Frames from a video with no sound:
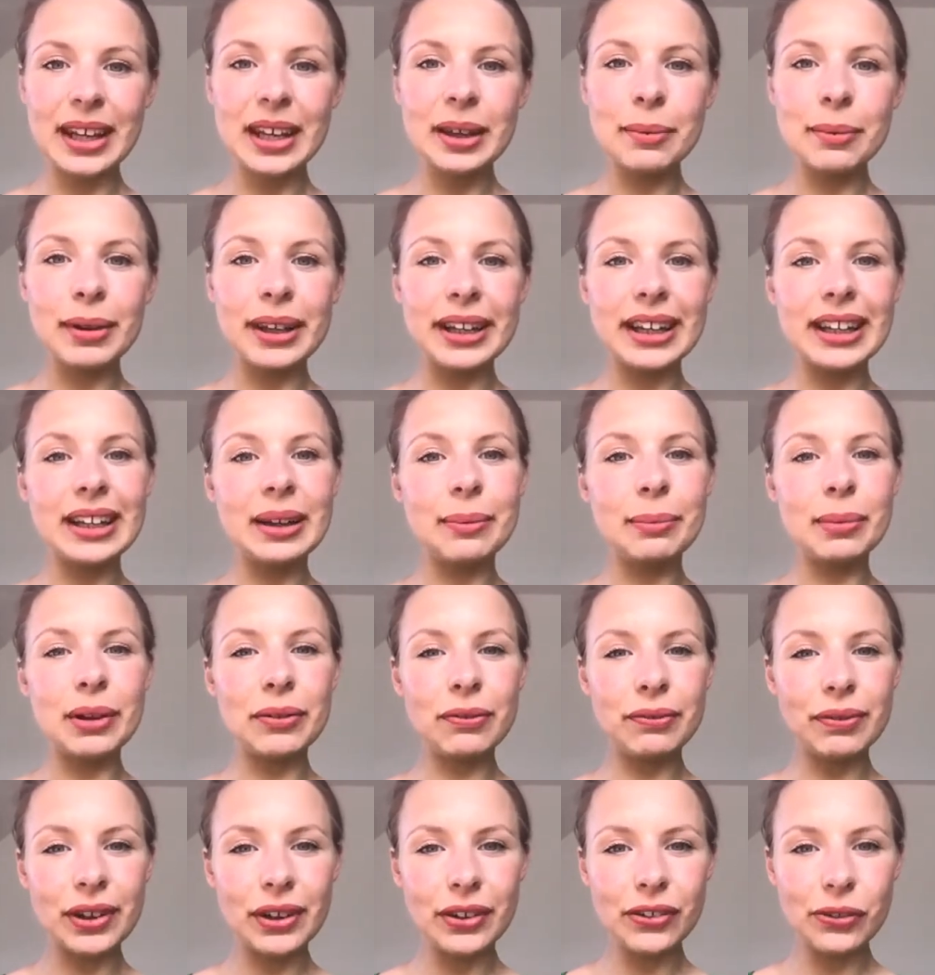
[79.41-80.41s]
making him the
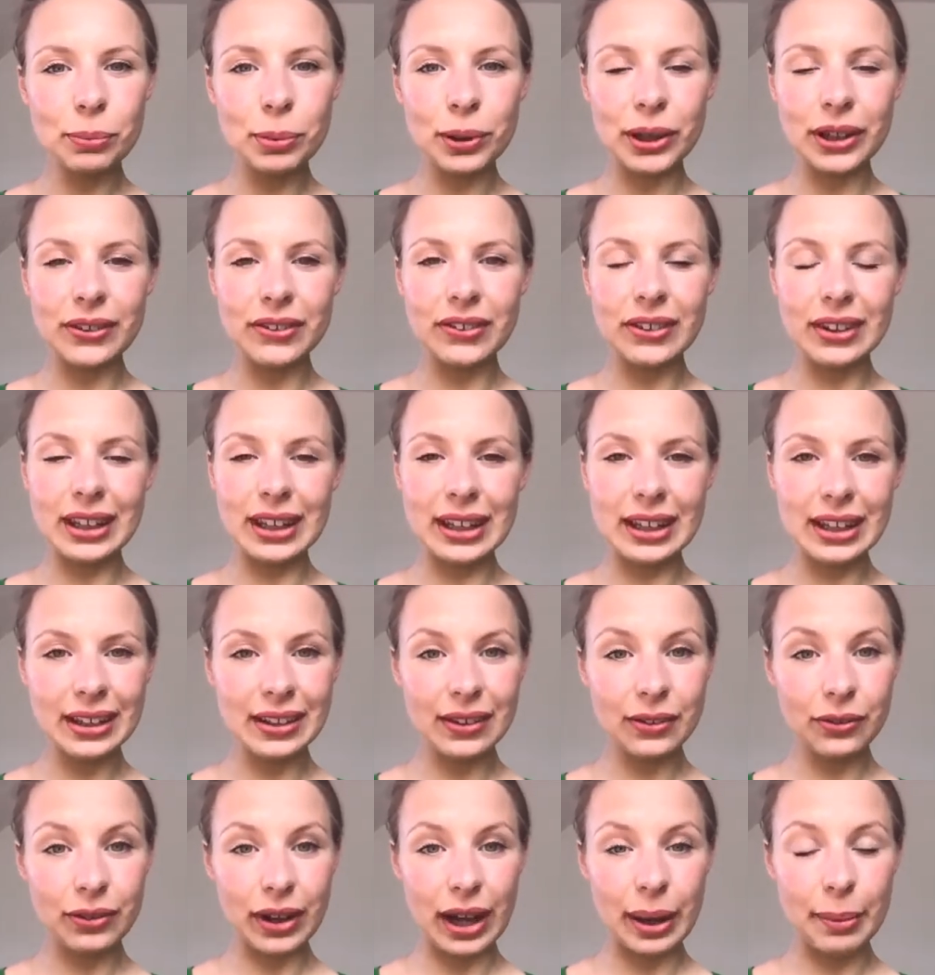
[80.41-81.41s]
first person in
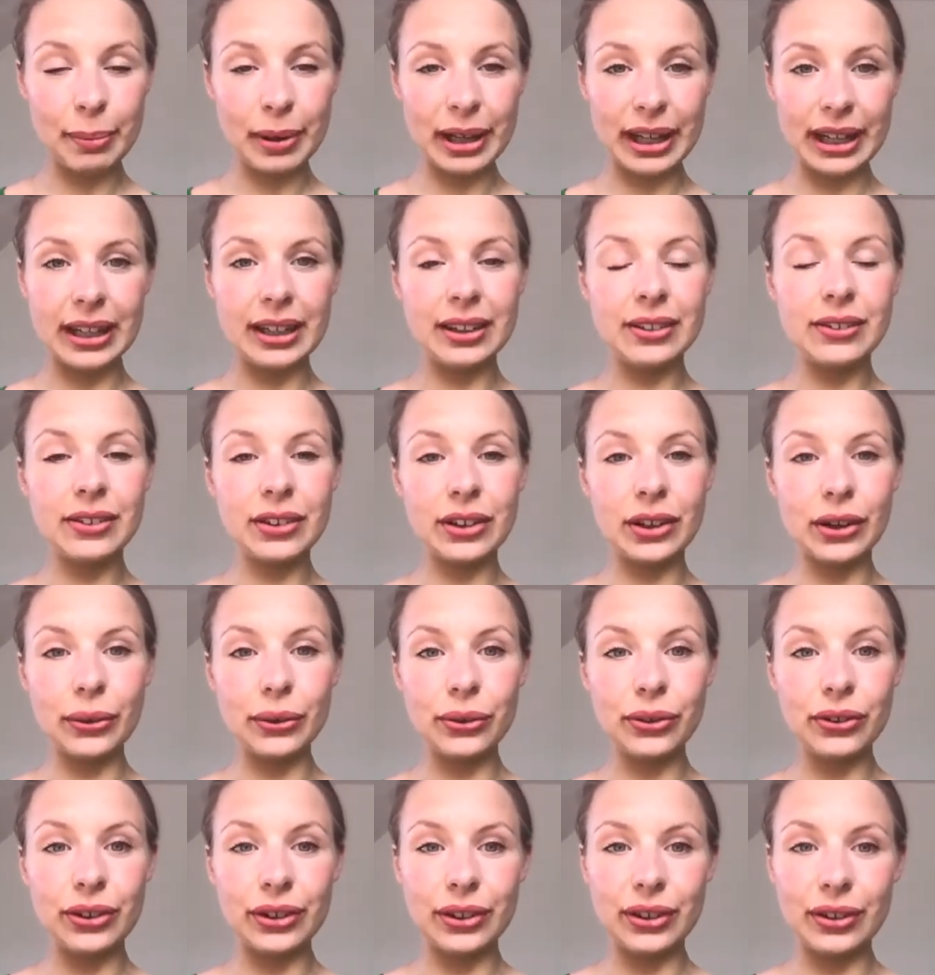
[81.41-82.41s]
his family to go
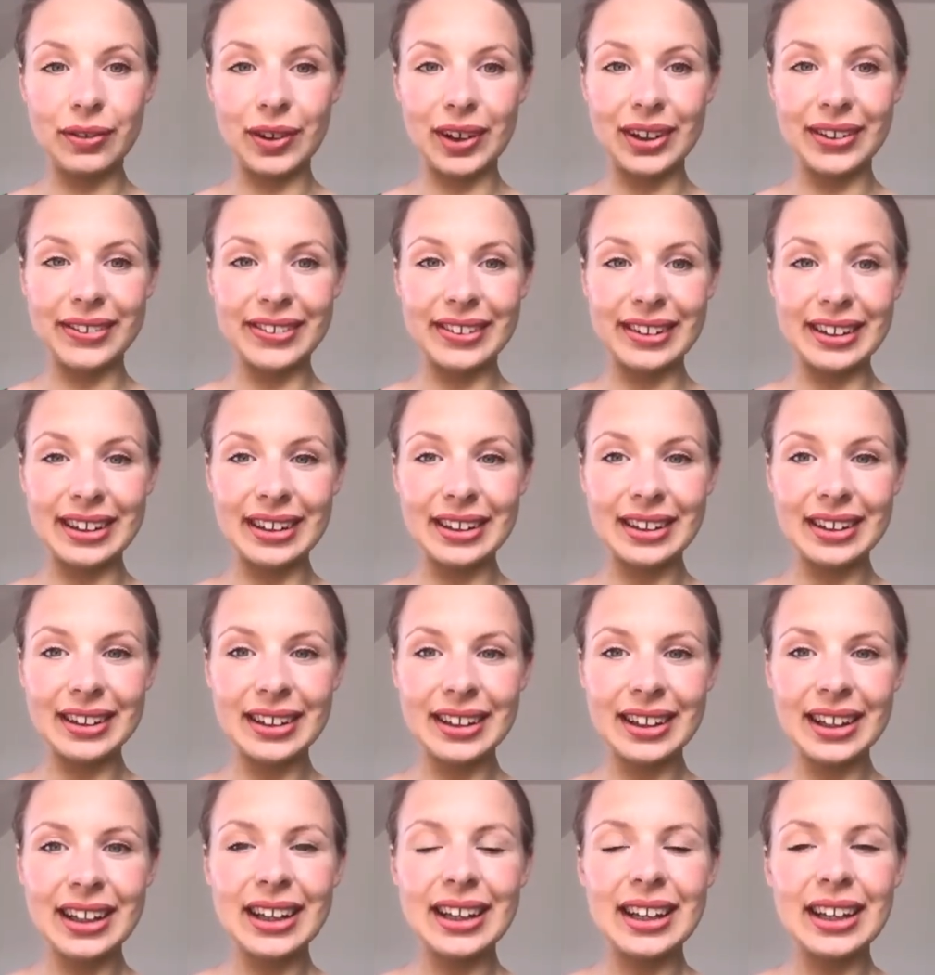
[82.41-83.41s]
to university.
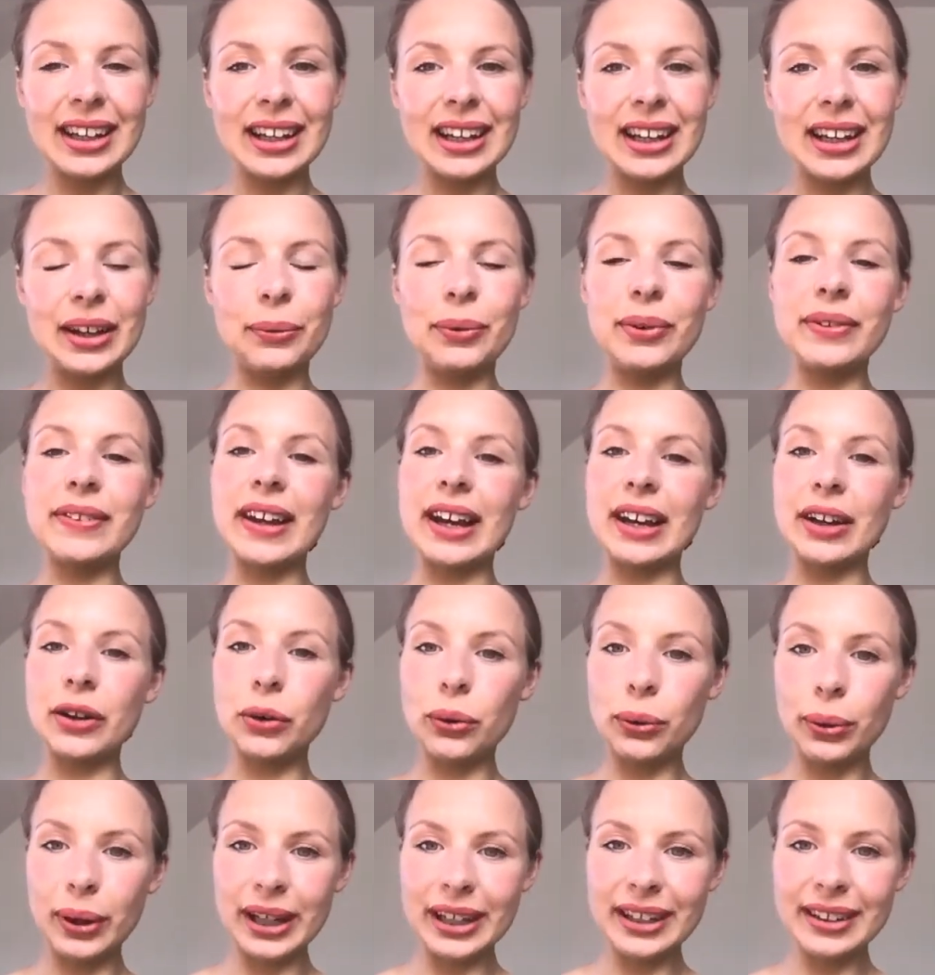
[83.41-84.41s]
It was at
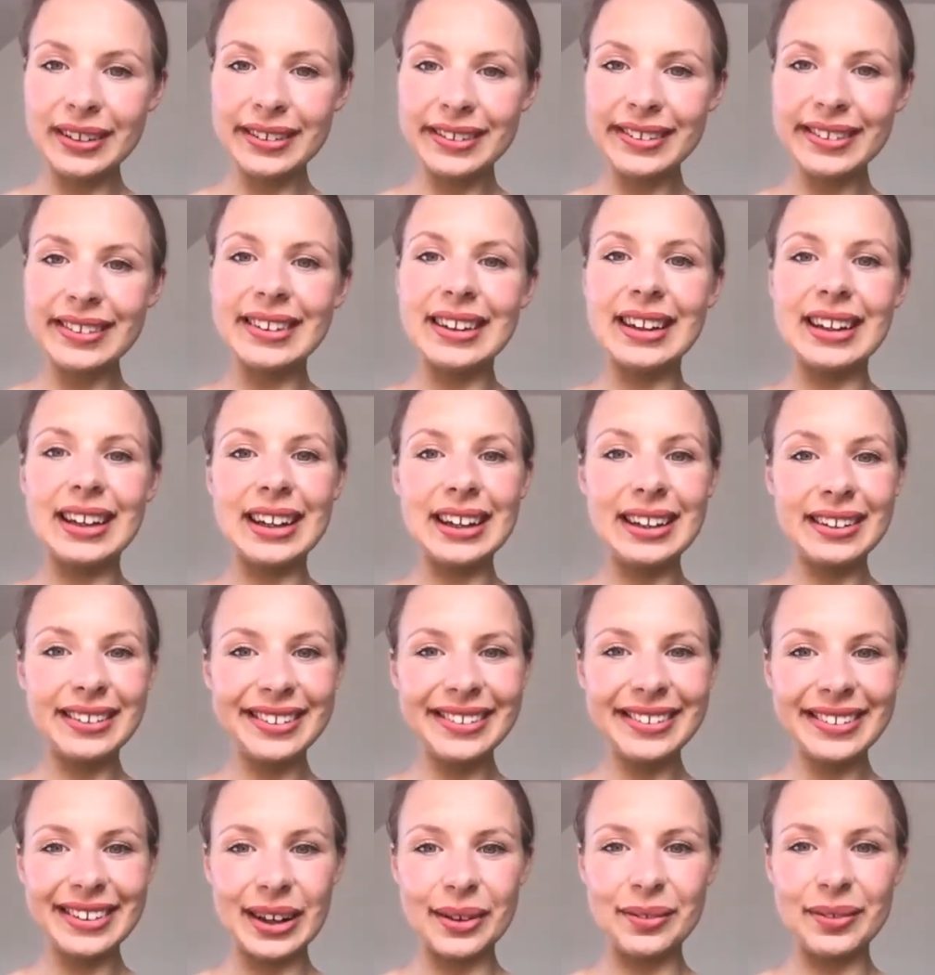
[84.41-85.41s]
Queen's that he
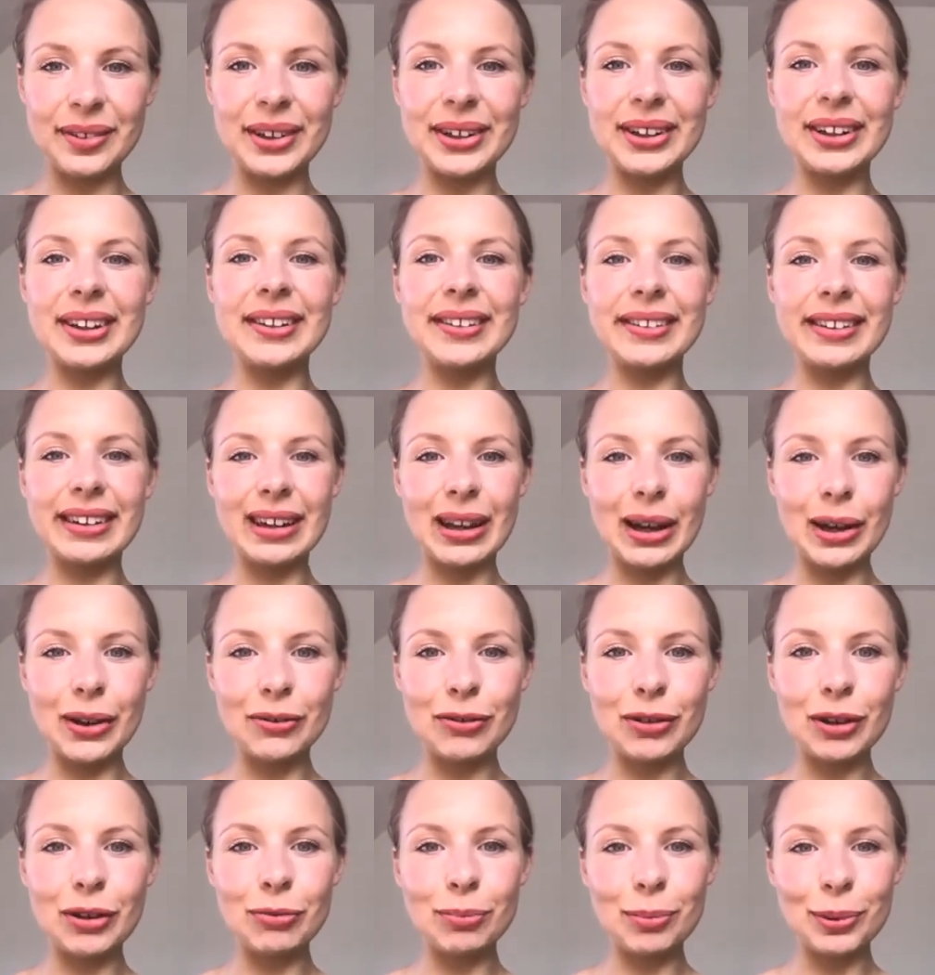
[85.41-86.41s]
discovered his love
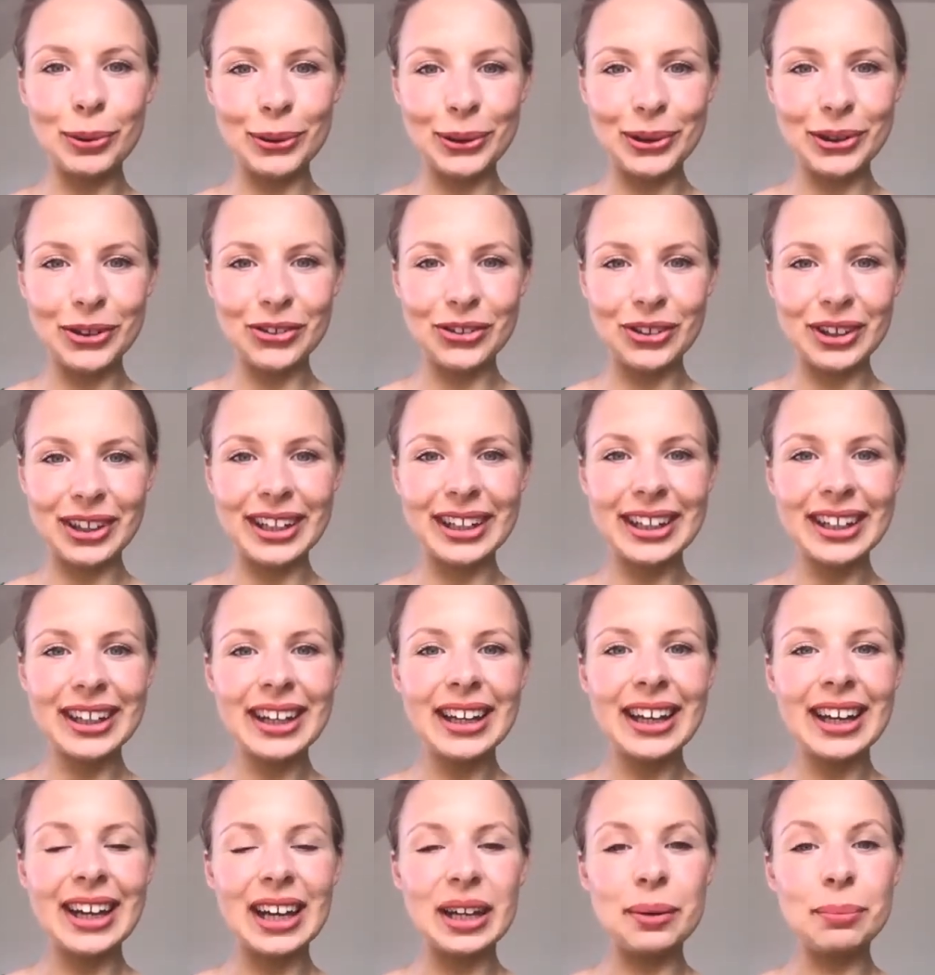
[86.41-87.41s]
of poetry
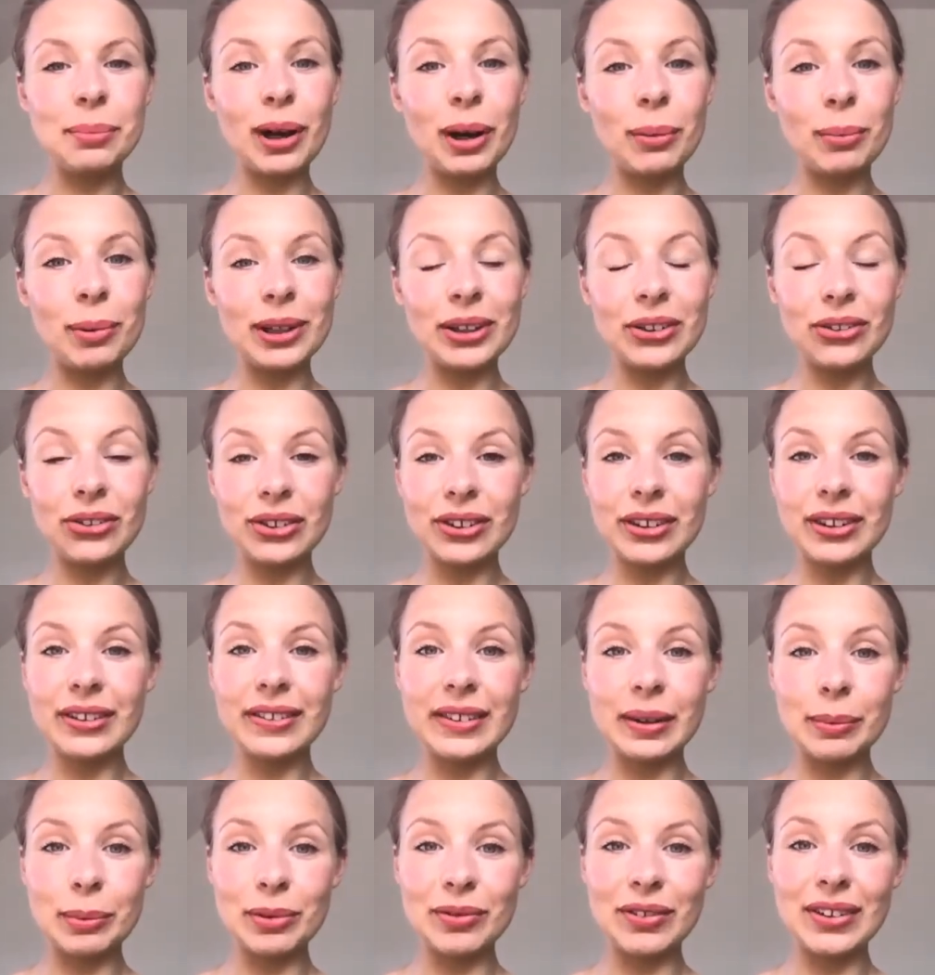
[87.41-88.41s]
and published
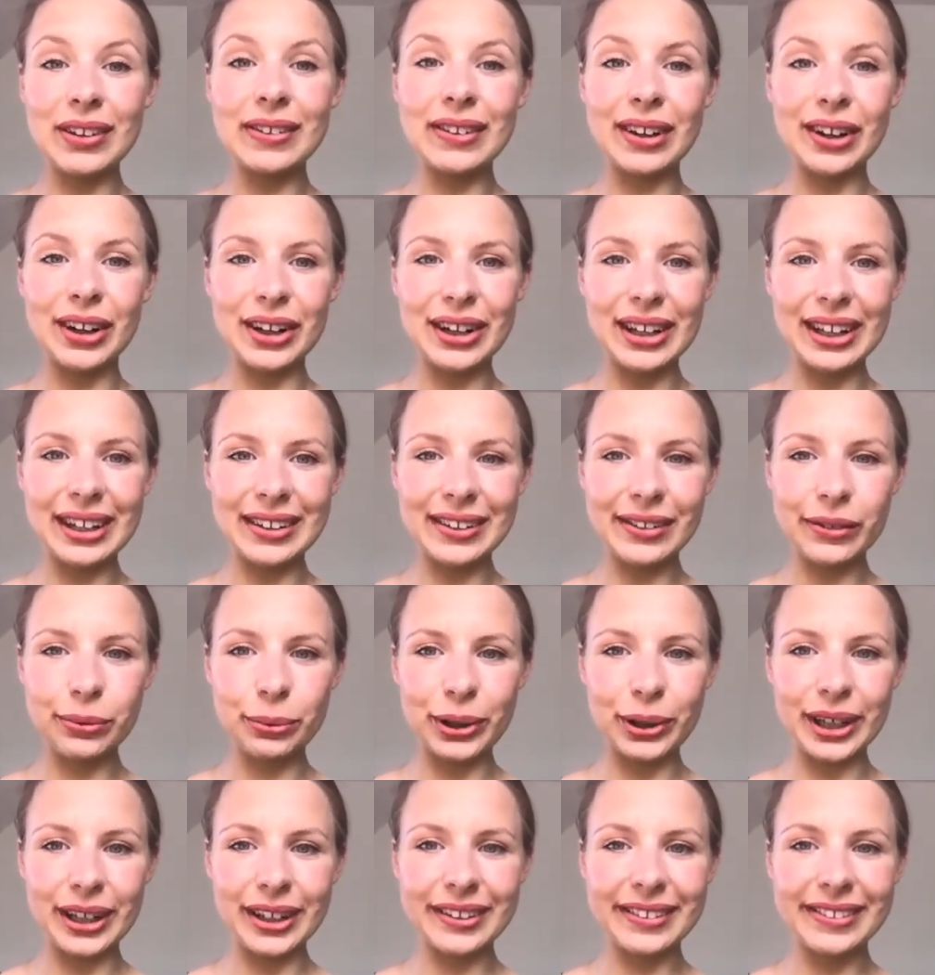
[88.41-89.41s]
some of his earliest
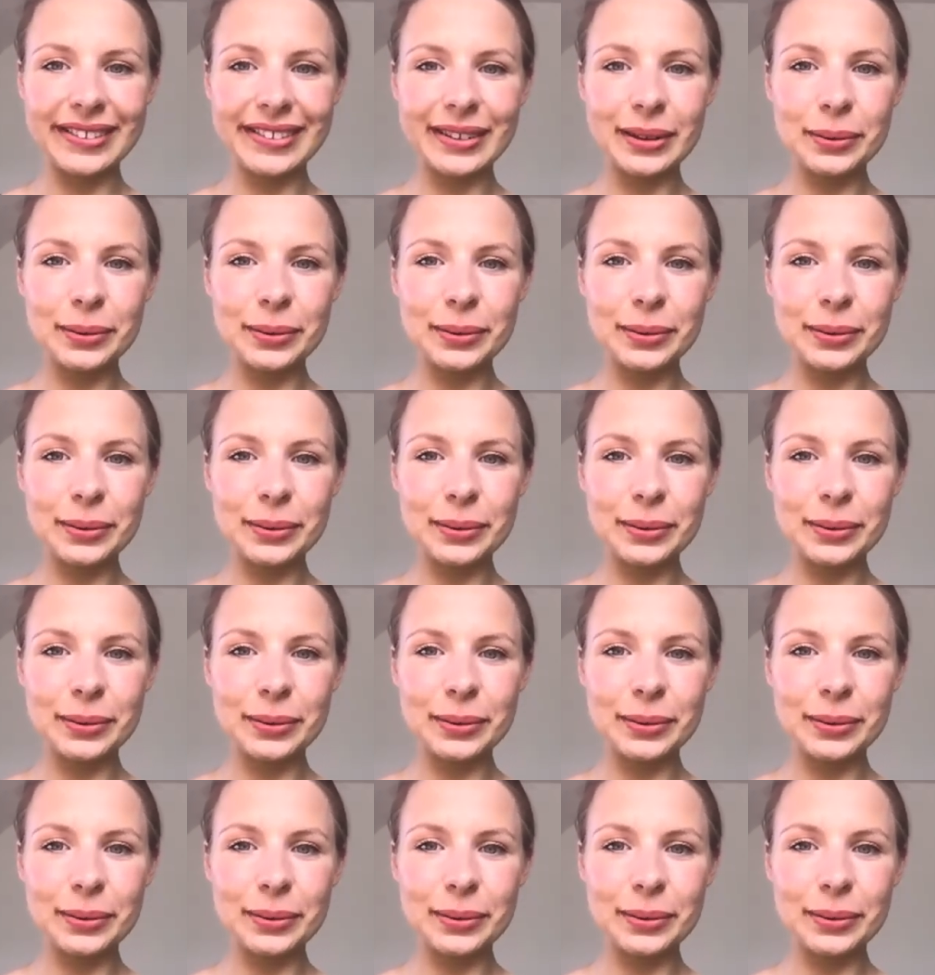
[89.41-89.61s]
works.